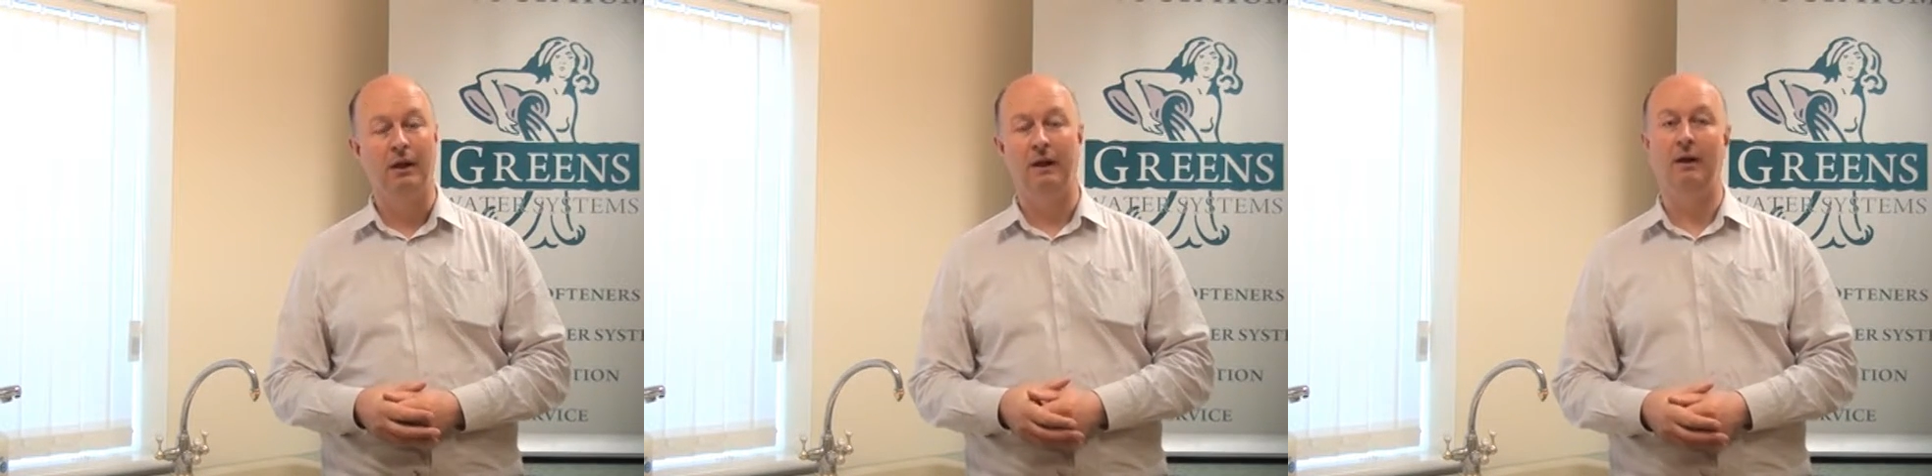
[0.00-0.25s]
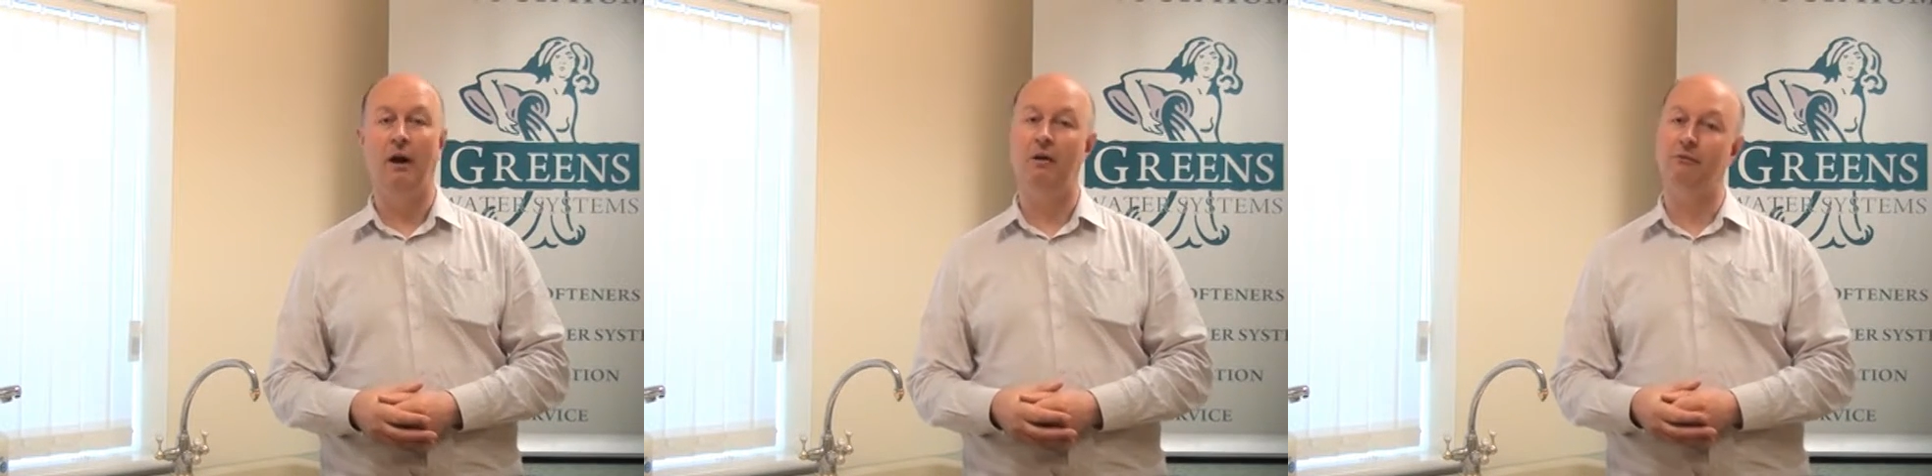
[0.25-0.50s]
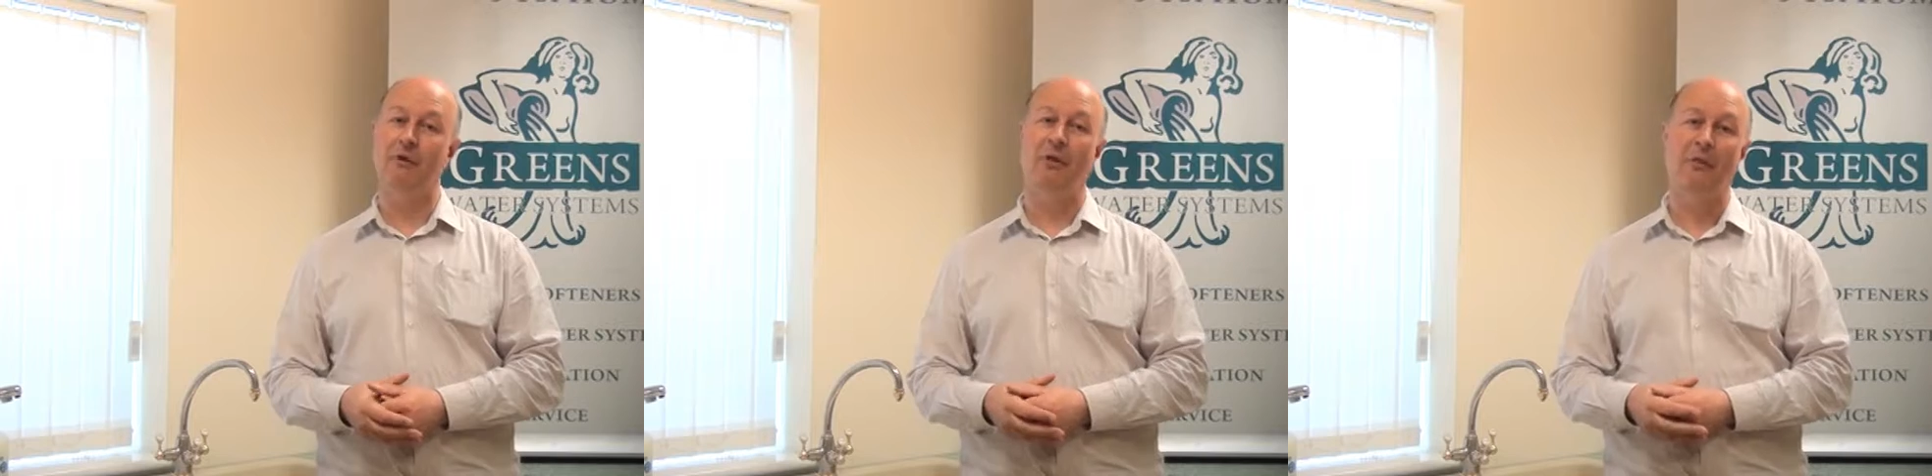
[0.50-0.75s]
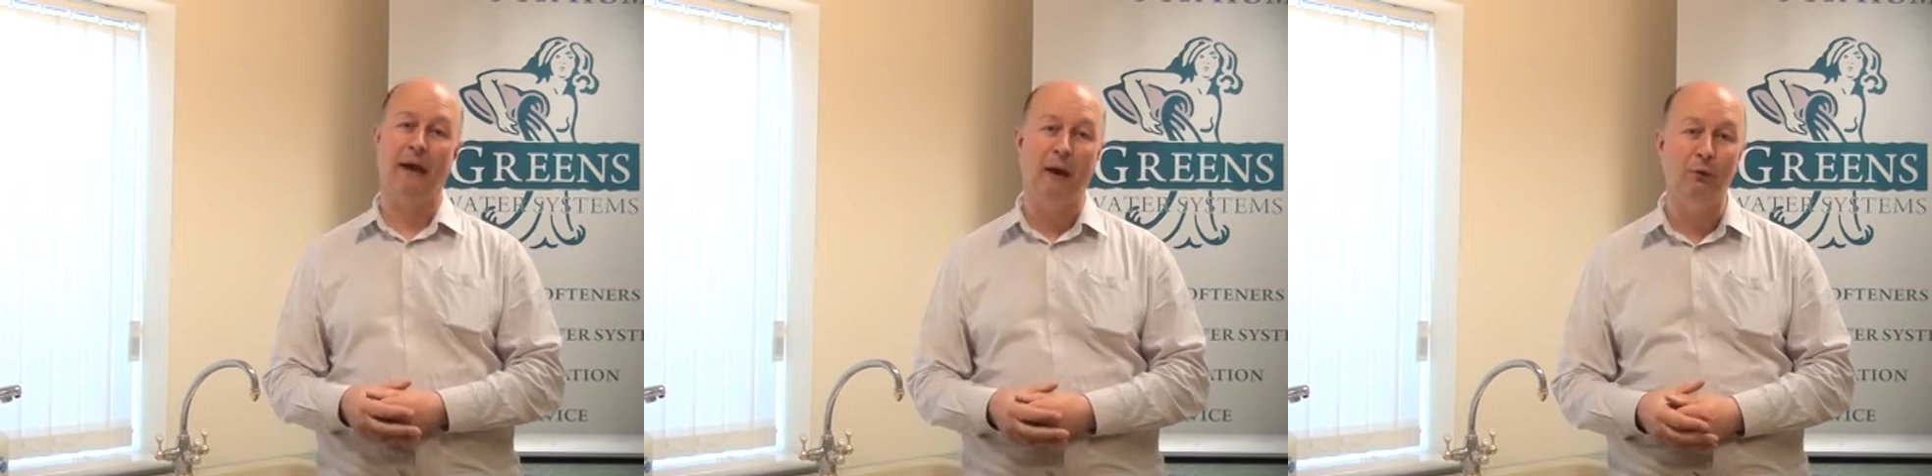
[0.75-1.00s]
at over
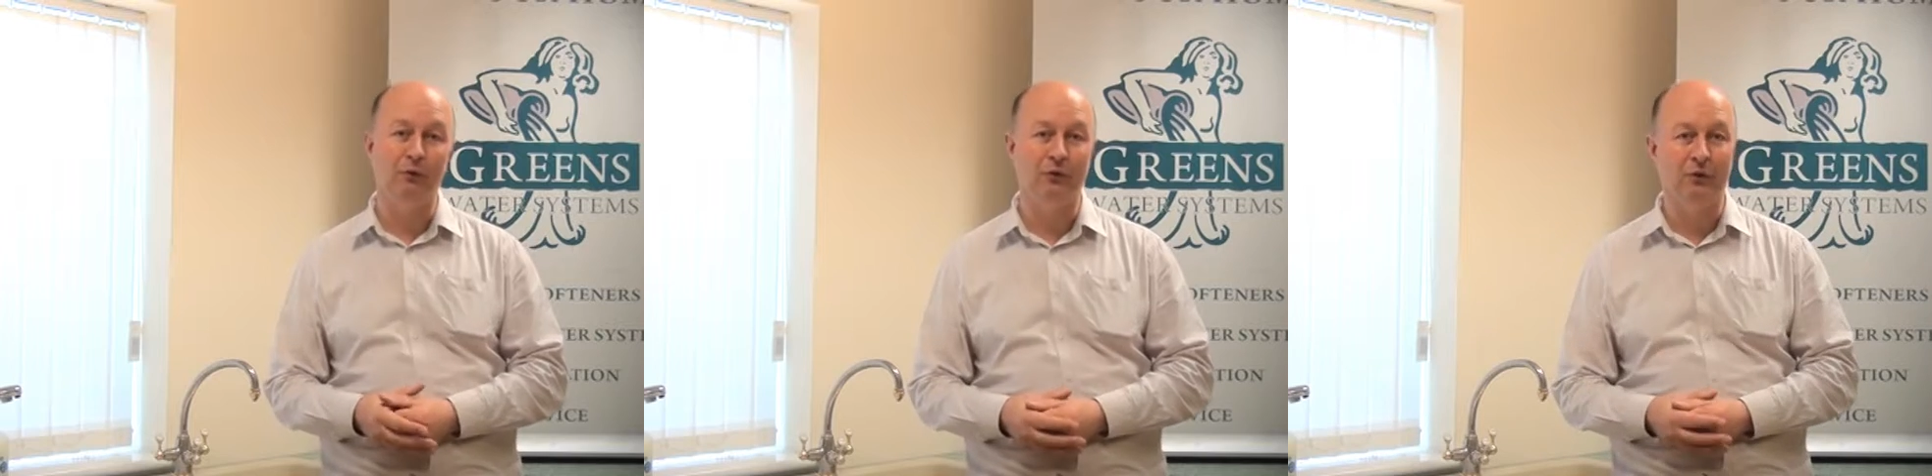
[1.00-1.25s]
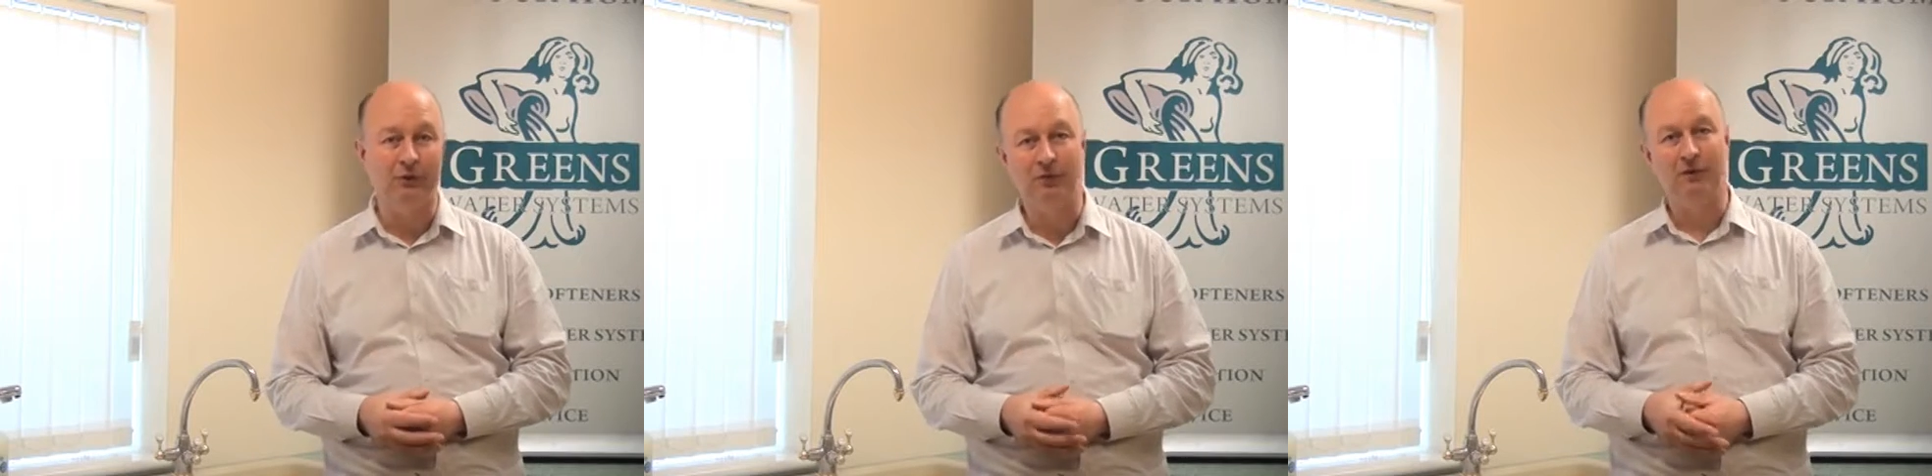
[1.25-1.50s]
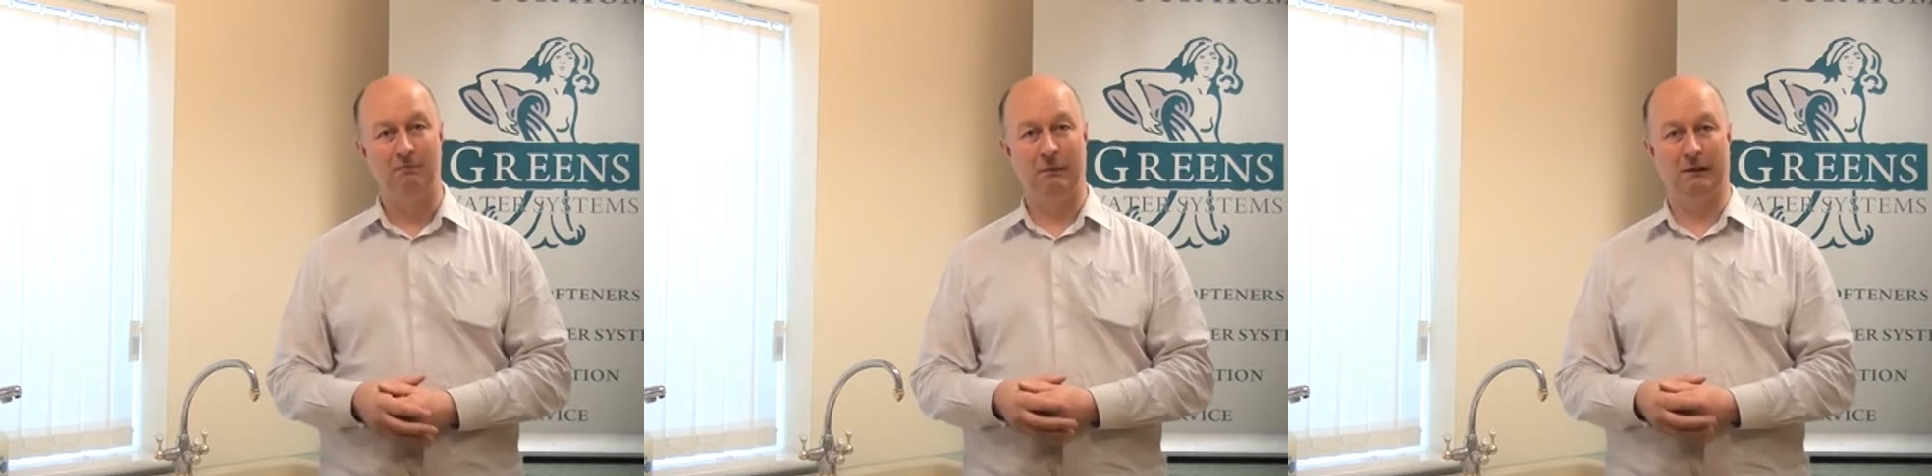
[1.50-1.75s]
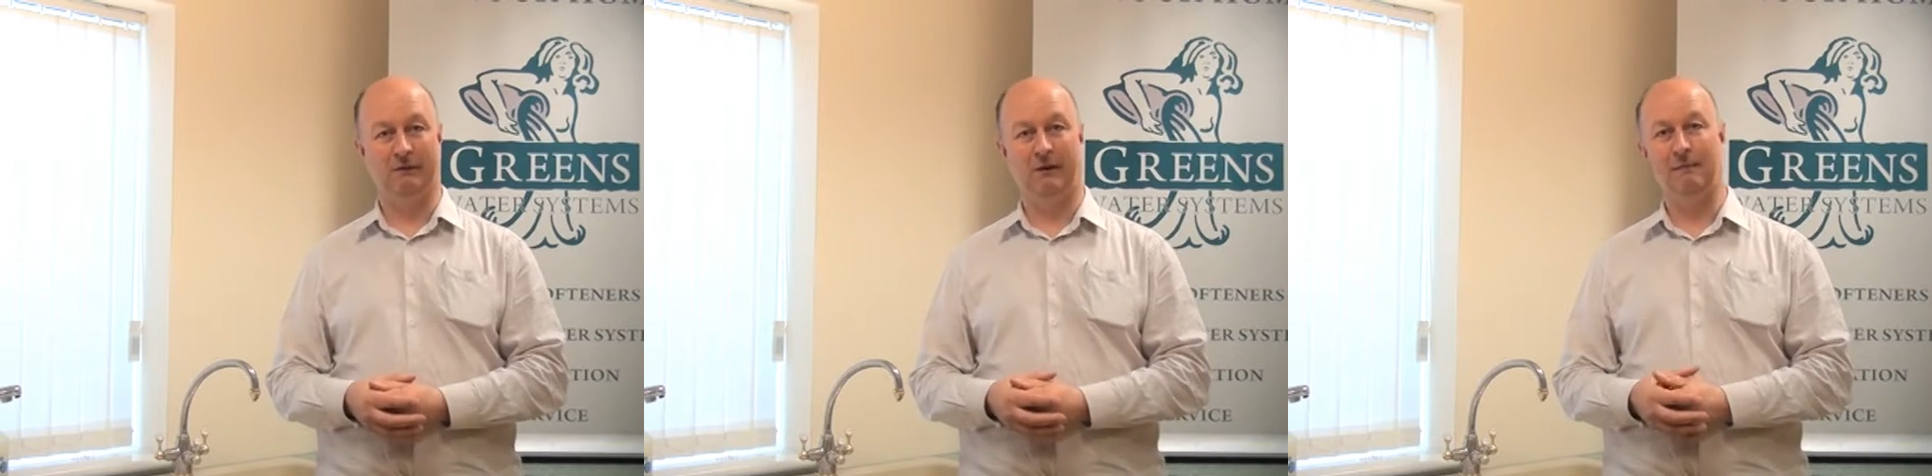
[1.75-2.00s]
1,000
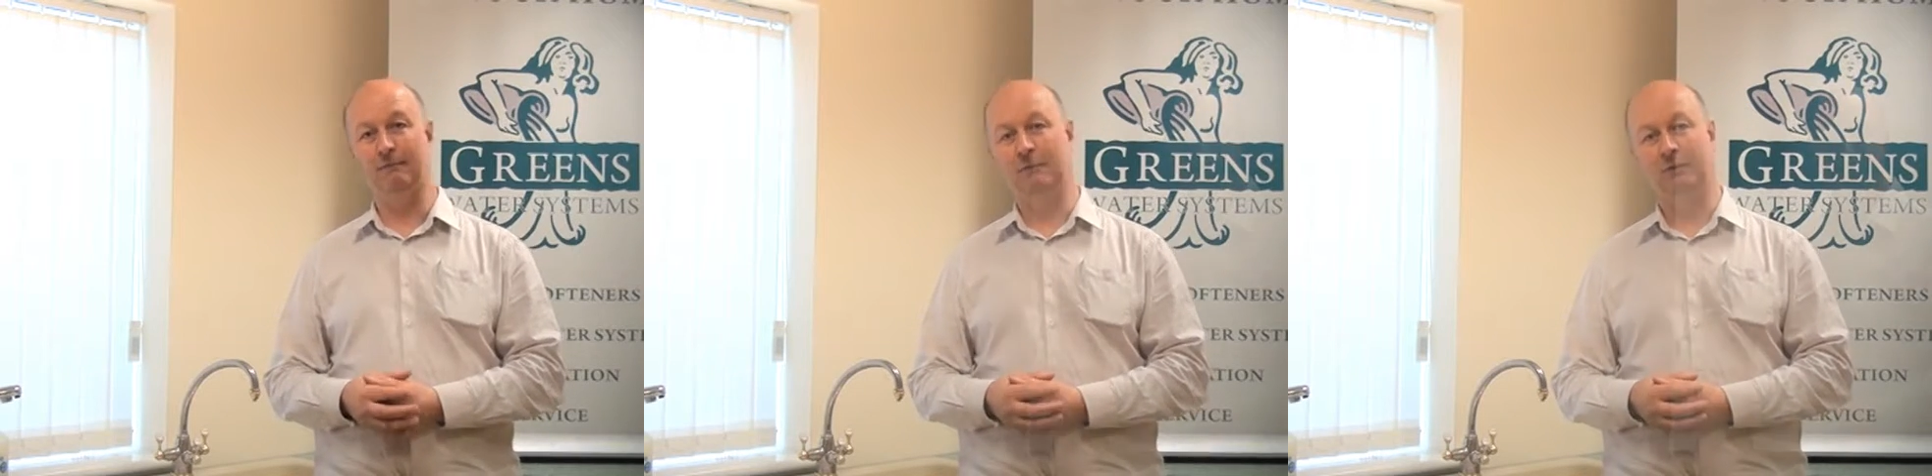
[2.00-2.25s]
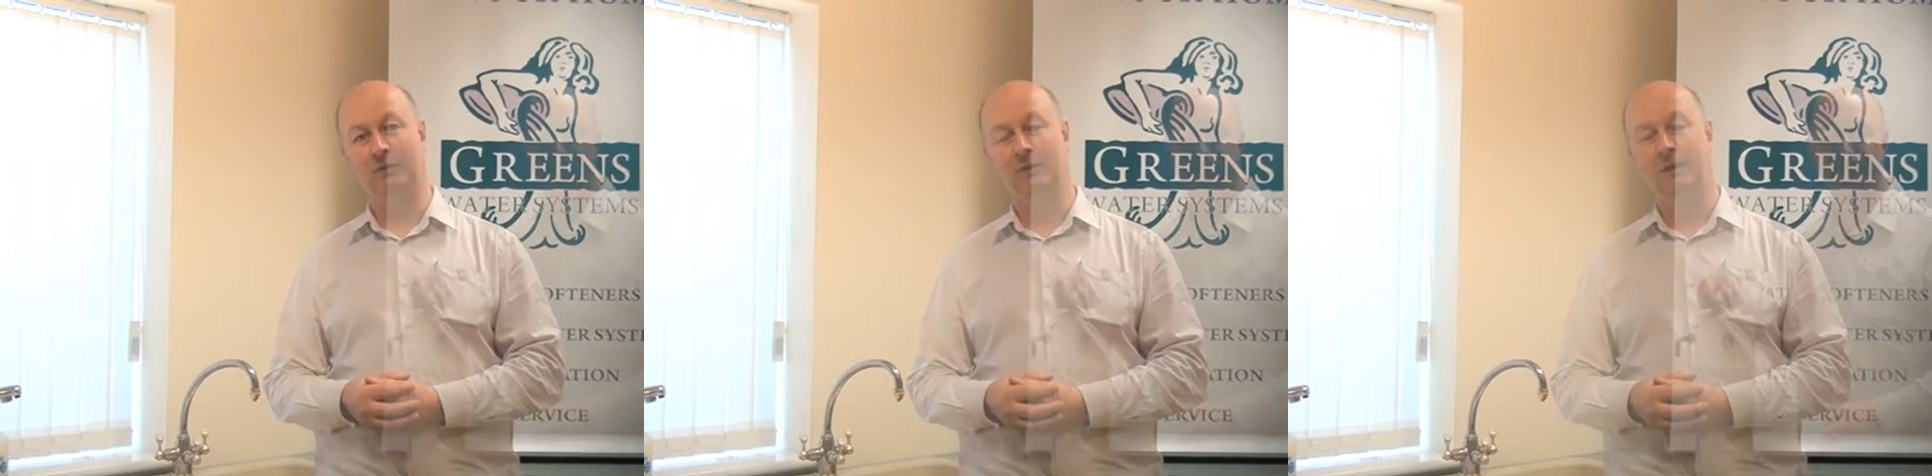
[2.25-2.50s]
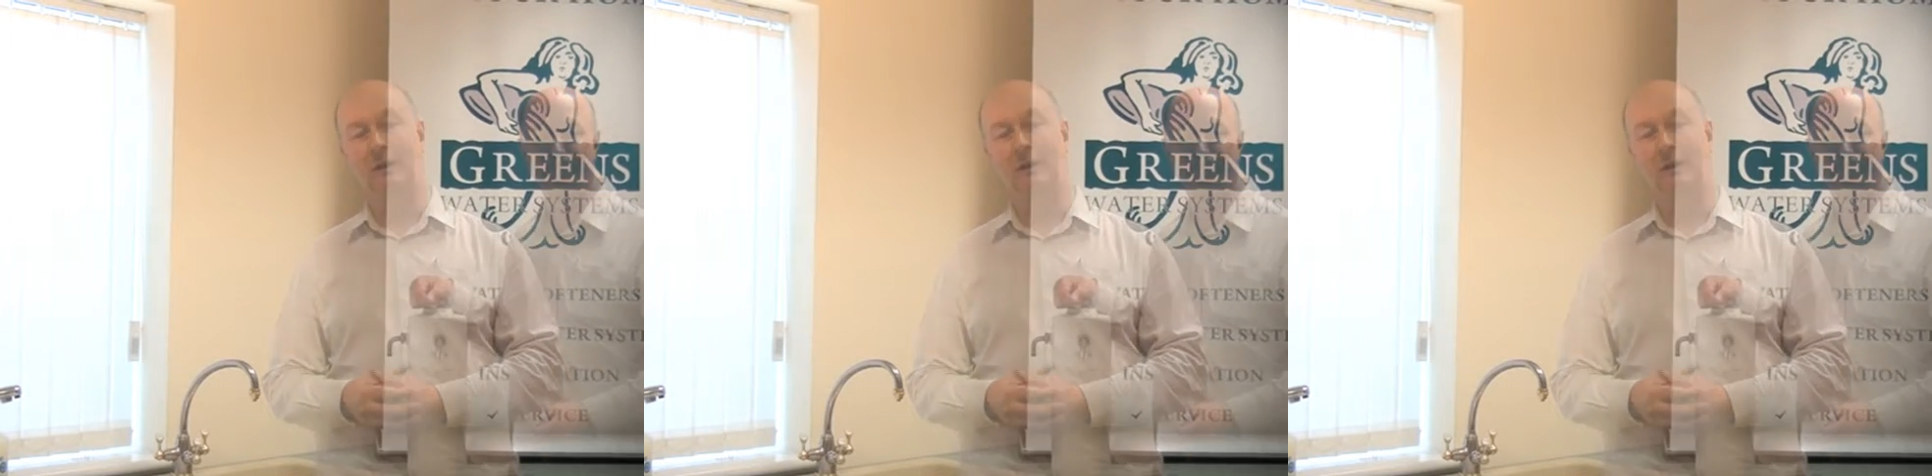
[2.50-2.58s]
milligrams.